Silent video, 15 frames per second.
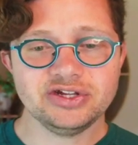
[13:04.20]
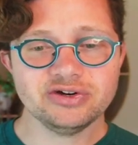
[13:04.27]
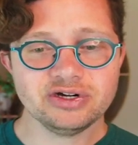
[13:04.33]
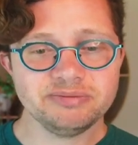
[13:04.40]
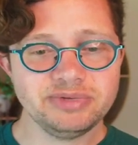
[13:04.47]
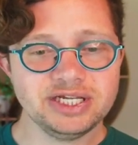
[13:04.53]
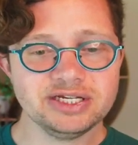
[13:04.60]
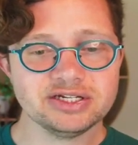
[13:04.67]

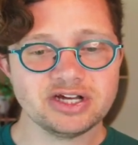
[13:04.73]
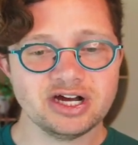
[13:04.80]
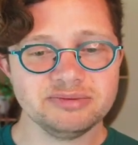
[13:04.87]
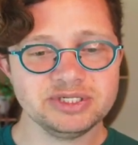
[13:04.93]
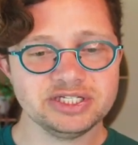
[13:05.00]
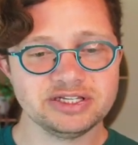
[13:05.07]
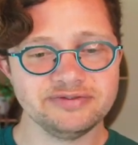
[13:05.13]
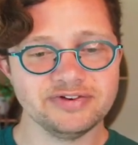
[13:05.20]
European
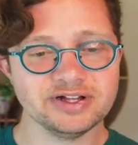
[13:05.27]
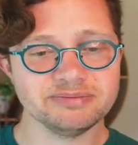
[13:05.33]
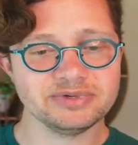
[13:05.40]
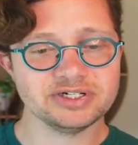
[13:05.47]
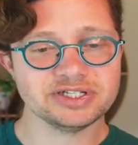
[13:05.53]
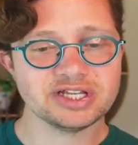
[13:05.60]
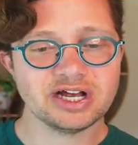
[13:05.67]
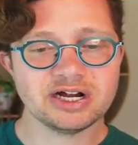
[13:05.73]
commerce
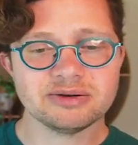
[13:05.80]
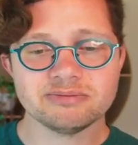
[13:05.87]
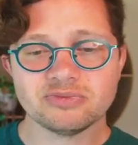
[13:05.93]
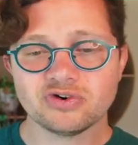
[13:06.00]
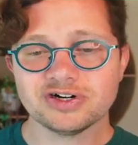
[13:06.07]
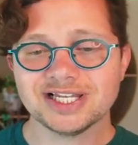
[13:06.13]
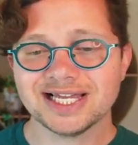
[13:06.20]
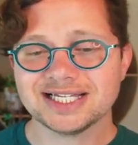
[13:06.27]
developers are
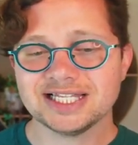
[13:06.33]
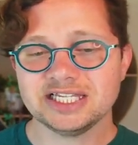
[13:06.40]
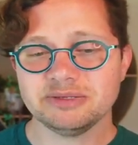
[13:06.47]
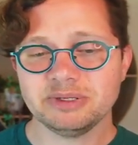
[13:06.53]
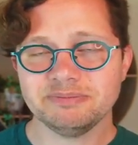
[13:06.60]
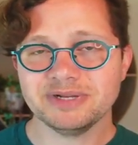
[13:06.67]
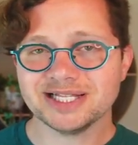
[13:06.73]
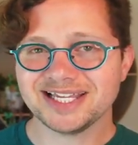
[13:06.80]
more likely to
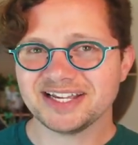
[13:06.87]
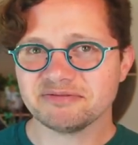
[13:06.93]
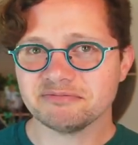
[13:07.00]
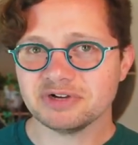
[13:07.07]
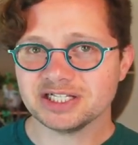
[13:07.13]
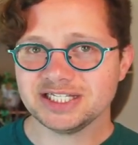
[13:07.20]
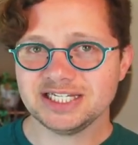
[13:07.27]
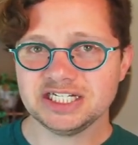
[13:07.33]
be building
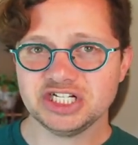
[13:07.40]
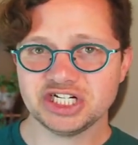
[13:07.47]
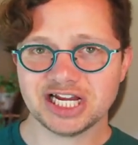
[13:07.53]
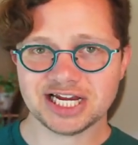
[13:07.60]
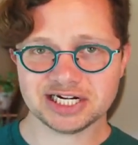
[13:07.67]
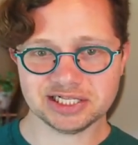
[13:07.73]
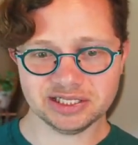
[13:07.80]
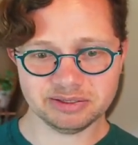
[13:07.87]

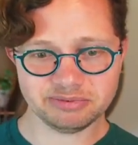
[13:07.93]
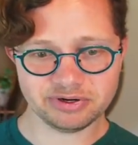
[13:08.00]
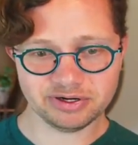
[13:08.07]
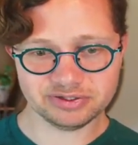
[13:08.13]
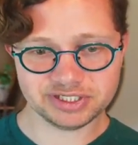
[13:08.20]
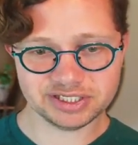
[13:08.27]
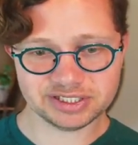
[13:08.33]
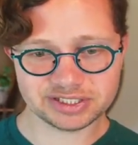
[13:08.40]
multi-channel
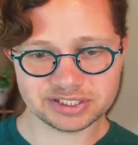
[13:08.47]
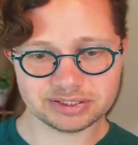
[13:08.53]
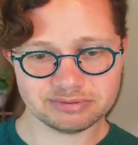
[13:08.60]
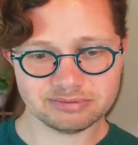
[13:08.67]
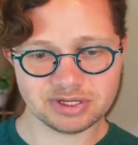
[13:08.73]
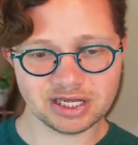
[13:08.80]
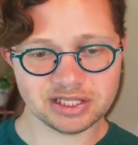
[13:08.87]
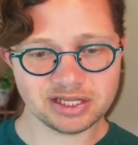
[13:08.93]
approaches.
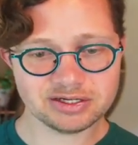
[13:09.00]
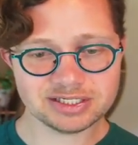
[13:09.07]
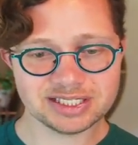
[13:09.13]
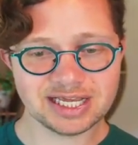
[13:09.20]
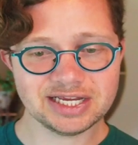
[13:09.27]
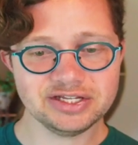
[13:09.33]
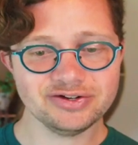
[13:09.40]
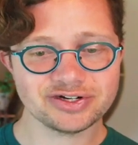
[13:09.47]

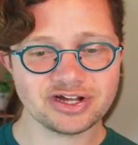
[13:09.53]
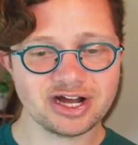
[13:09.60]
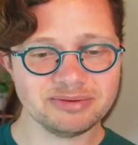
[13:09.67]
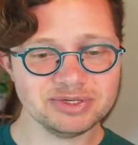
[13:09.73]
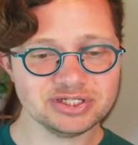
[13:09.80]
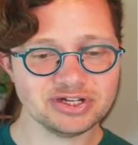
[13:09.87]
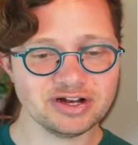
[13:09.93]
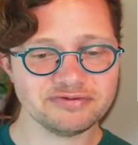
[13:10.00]
Alongside your
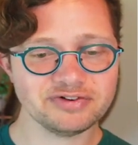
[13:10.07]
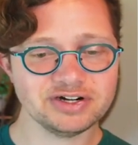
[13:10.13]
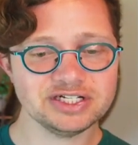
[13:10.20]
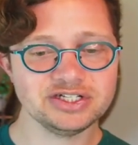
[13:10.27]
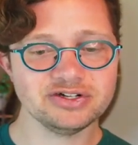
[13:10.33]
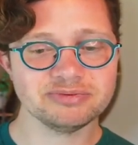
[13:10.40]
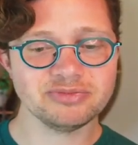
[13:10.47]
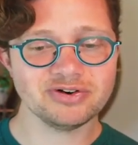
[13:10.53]
commerce
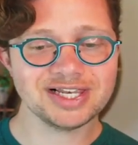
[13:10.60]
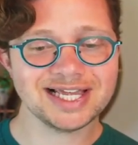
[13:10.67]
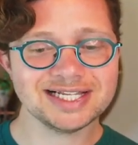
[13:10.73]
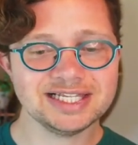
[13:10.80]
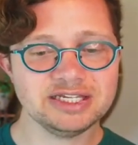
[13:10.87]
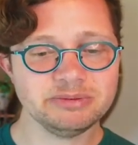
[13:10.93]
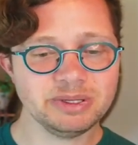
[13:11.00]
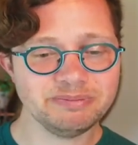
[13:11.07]
offerings, you're more
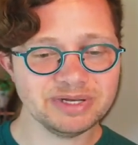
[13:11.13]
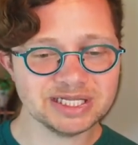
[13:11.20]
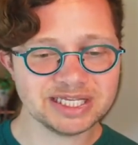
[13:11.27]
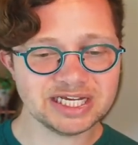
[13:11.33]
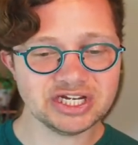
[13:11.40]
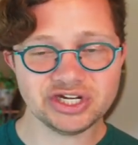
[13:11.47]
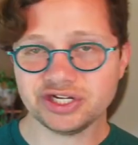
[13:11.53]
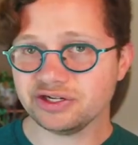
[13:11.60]
likely to be
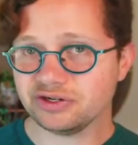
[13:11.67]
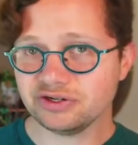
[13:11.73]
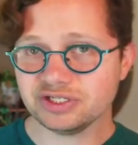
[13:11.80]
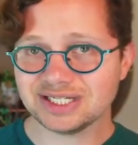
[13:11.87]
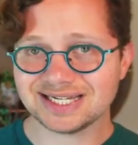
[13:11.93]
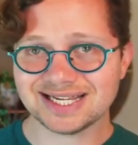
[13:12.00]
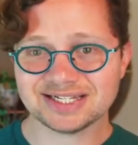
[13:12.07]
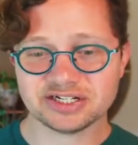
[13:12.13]
building
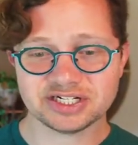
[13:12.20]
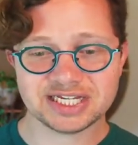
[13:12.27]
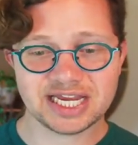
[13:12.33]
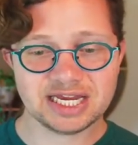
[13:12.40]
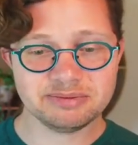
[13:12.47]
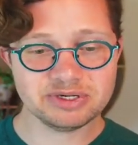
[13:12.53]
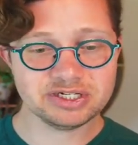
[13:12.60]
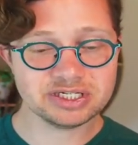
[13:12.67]
news and
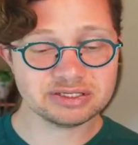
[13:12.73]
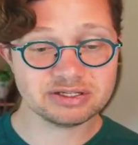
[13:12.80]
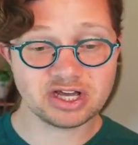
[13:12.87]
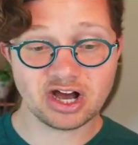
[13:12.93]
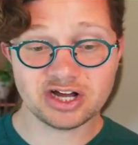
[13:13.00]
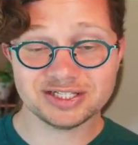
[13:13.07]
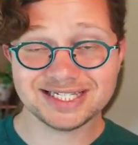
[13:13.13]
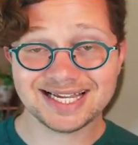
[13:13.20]
entertainment
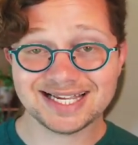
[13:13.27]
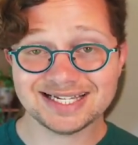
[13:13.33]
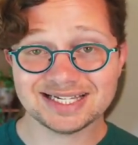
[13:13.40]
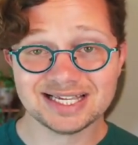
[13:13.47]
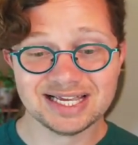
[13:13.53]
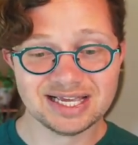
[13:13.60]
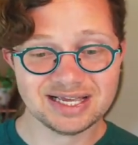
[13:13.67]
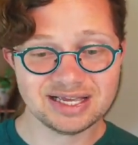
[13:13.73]
content,
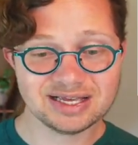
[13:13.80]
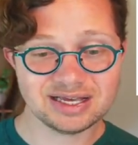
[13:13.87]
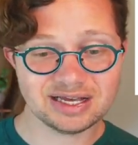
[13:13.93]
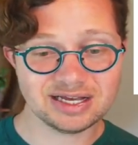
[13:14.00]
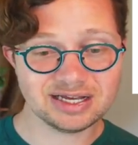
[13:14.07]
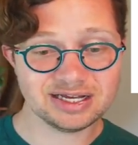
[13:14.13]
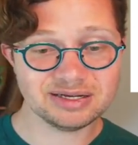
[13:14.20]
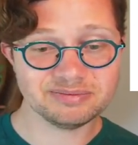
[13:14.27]

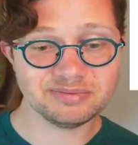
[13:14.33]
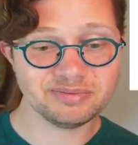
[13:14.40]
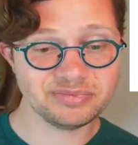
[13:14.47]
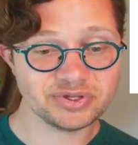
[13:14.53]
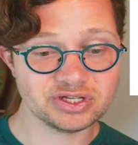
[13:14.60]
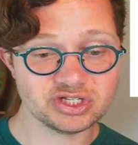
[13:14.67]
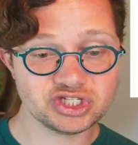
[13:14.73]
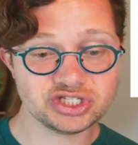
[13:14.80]

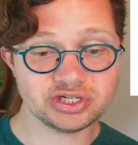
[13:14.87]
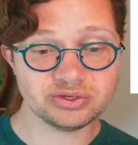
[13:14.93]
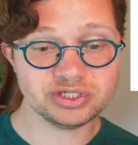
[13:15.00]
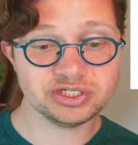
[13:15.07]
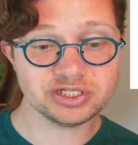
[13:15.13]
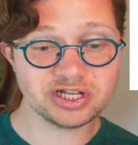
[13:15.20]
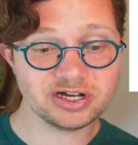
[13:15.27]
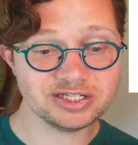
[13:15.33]

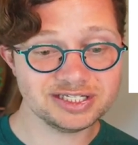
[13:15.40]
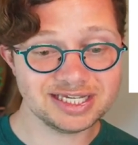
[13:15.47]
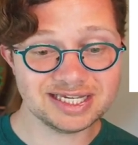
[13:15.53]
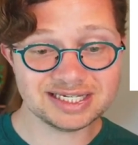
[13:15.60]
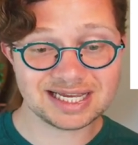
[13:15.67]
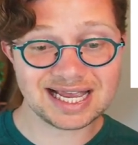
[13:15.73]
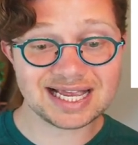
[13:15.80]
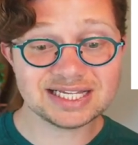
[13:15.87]
social
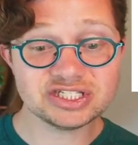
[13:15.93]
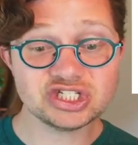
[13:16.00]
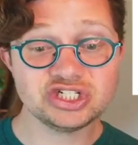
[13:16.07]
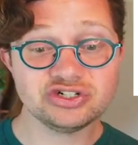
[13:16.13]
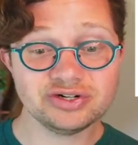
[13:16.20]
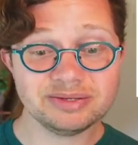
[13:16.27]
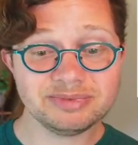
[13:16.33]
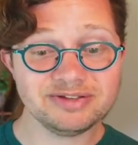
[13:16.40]
content, and
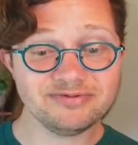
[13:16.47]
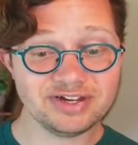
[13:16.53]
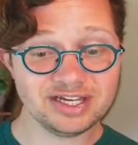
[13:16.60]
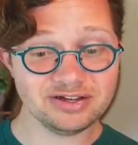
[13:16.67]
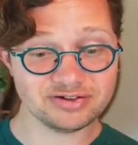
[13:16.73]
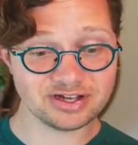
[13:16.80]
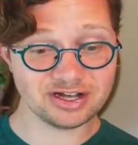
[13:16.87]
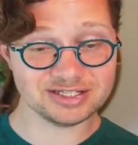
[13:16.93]
streaming
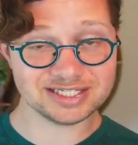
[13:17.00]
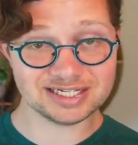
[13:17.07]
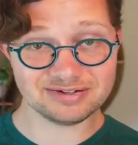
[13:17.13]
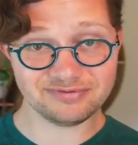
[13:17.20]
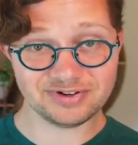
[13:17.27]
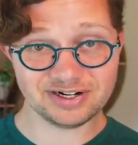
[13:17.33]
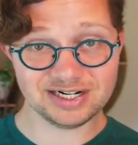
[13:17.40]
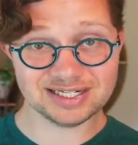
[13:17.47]
video content
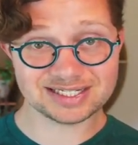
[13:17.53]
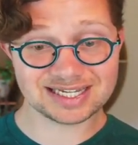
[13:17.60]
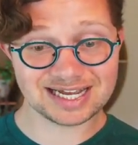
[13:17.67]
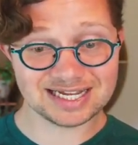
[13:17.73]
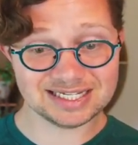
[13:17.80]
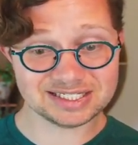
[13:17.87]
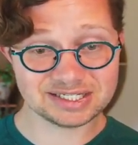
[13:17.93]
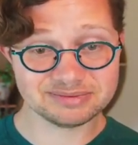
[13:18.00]
of various
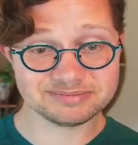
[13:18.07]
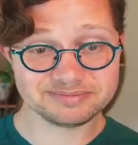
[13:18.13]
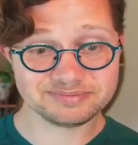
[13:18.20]
kinds.